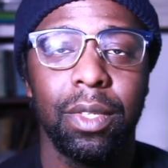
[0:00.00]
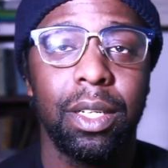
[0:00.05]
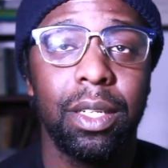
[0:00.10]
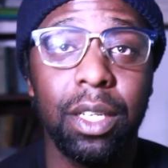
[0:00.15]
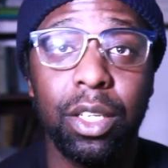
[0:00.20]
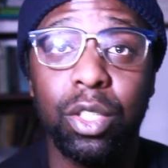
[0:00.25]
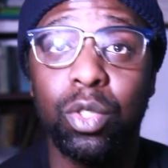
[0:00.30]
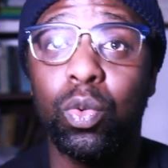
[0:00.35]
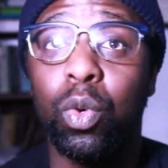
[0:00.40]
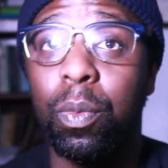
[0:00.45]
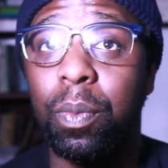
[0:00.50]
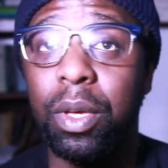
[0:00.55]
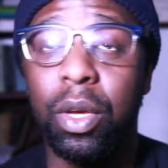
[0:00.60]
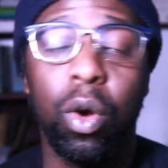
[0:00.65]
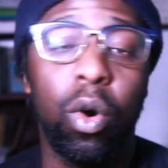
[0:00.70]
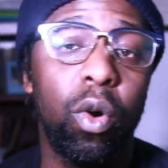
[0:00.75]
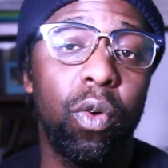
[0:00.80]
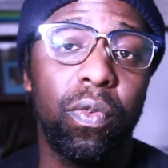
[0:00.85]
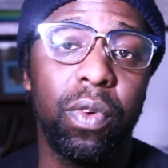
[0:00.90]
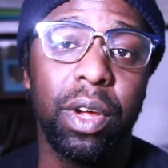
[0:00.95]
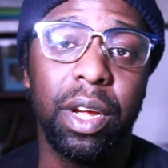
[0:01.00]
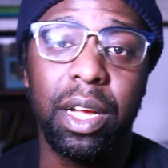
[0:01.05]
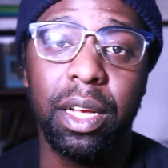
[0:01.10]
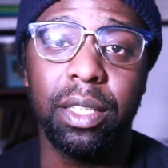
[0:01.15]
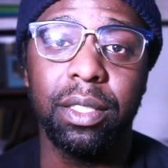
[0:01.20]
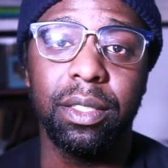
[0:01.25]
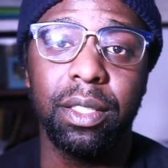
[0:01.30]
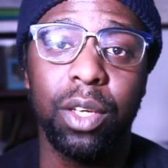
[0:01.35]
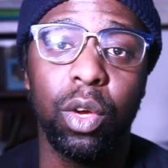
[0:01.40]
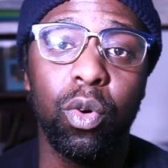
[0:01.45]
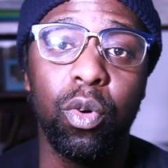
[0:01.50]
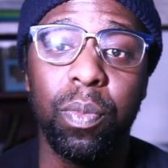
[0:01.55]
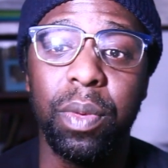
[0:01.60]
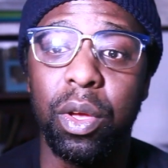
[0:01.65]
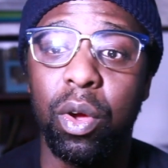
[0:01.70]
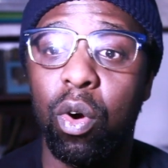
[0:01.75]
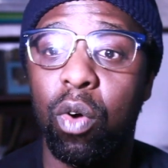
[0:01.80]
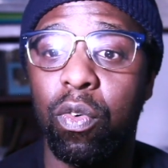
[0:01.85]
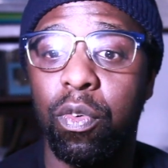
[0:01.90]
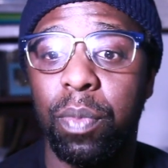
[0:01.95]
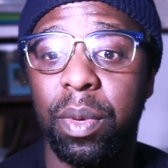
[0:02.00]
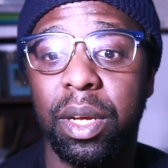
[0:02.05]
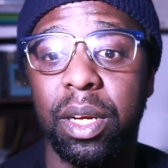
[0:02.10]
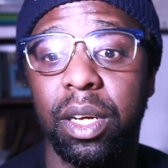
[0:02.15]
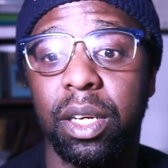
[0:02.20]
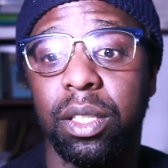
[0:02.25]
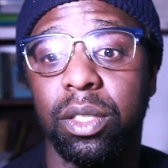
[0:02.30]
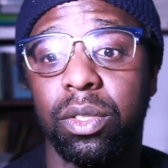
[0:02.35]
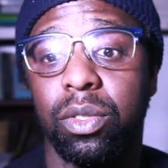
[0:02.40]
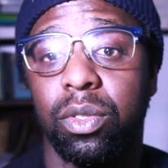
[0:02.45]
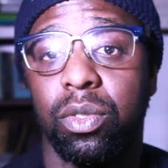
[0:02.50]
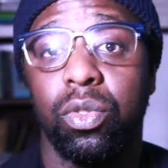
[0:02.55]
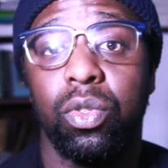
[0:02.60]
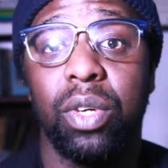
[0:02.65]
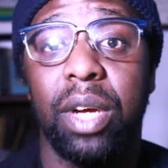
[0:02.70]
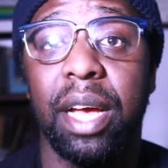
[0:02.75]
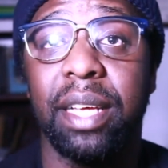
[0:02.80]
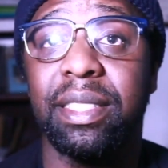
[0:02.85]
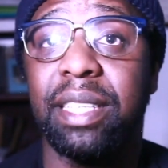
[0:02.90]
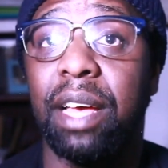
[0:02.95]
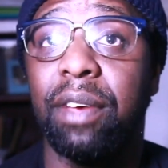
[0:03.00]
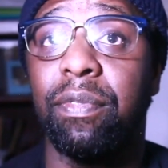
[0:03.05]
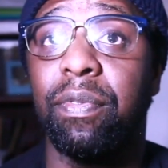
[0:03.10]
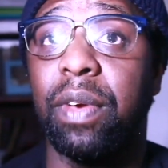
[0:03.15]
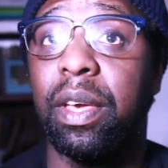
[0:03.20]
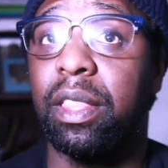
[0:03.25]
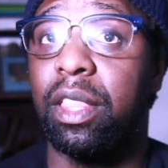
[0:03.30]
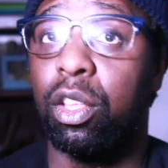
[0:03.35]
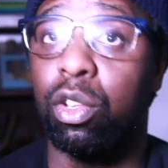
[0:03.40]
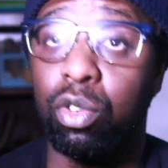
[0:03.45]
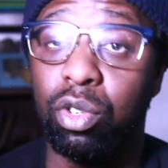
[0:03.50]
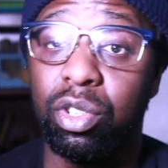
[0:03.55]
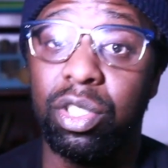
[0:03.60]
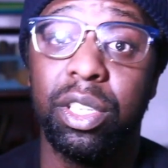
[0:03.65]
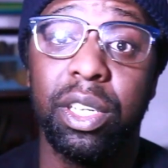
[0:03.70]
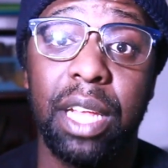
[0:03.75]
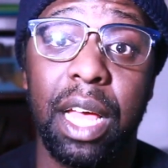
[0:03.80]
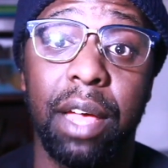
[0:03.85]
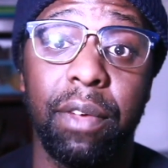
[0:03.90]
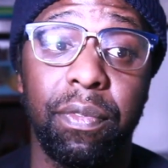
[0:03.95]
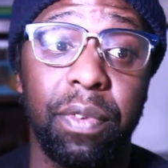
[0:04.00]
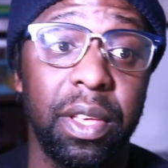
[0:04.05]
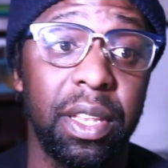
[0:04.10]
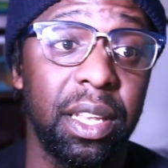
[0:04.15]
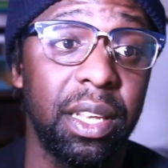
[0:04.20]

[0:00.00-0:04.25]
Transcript: This will be over, because you guys have faith, and you should have faith.